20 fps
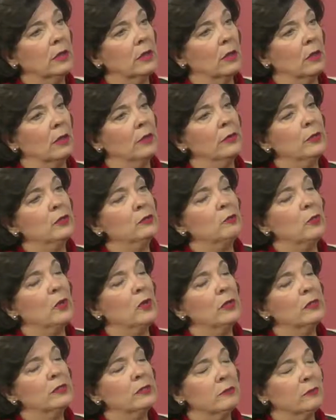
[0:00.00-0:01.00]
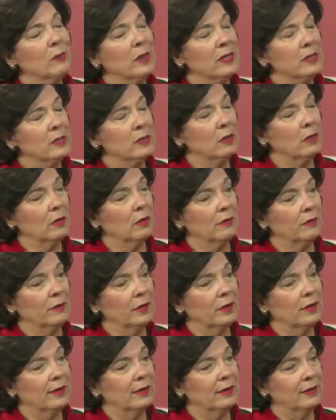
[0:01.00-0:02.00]
on those parts of myself
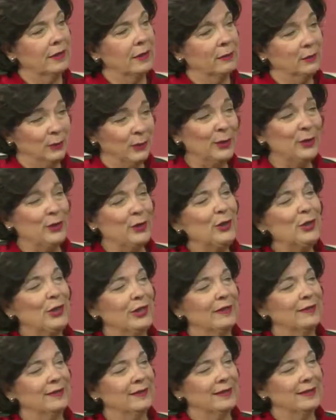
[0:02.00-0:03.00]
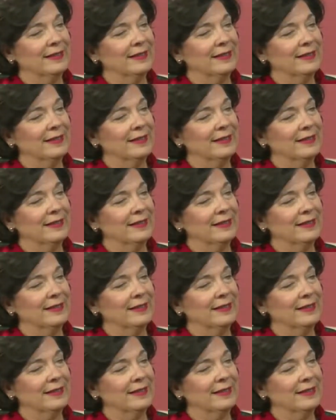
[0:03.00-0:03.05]
that are pretty good,